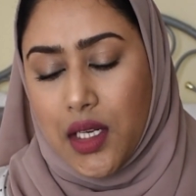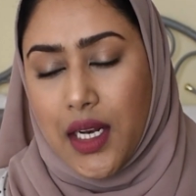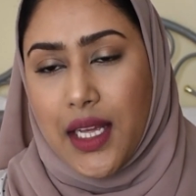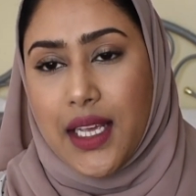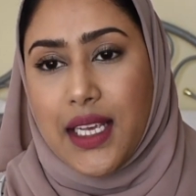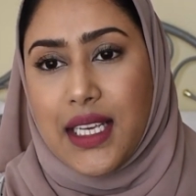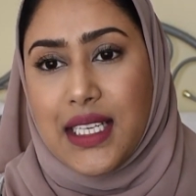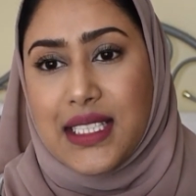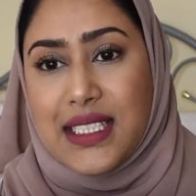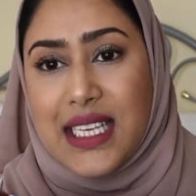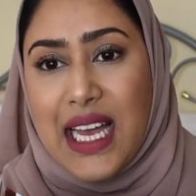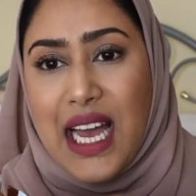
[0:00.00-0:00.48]

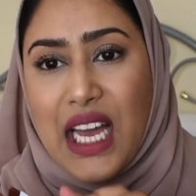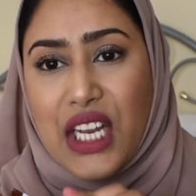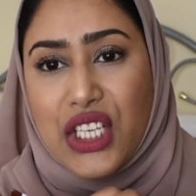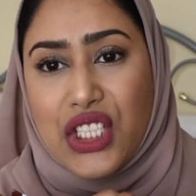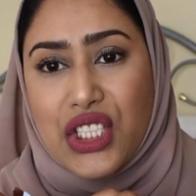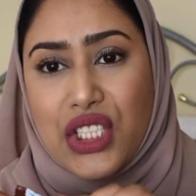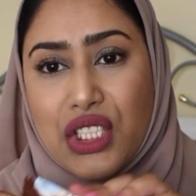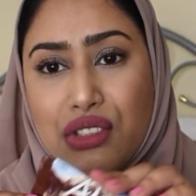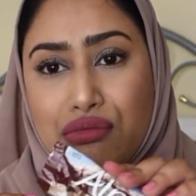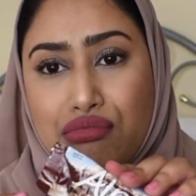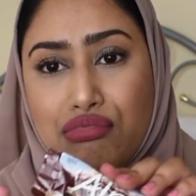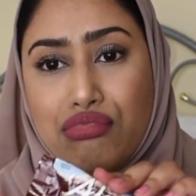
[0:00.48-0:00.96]
Like, it's
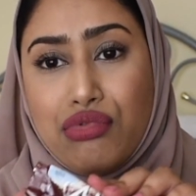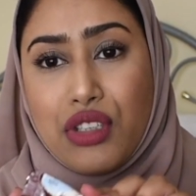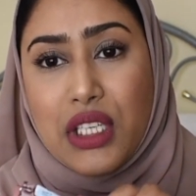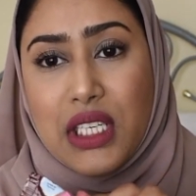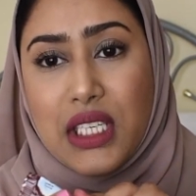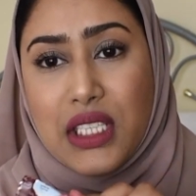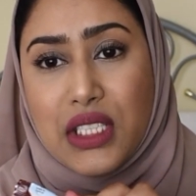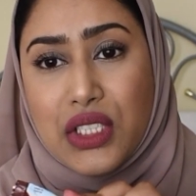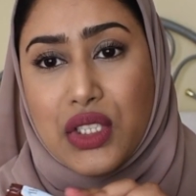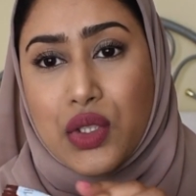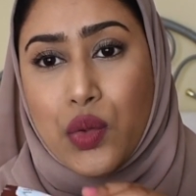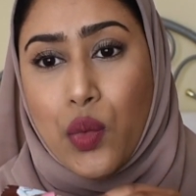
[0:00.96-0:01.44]
actually
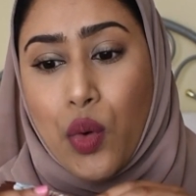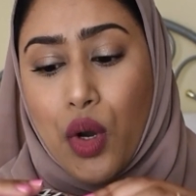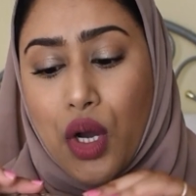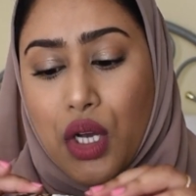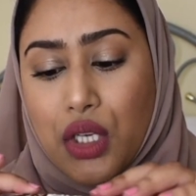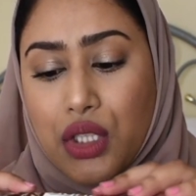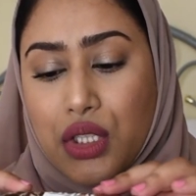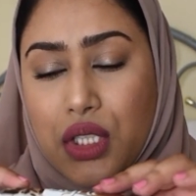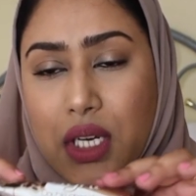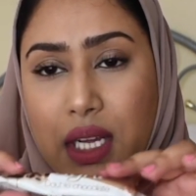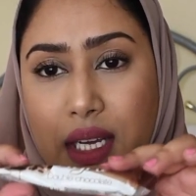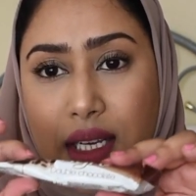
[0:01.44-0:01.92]
really squashed,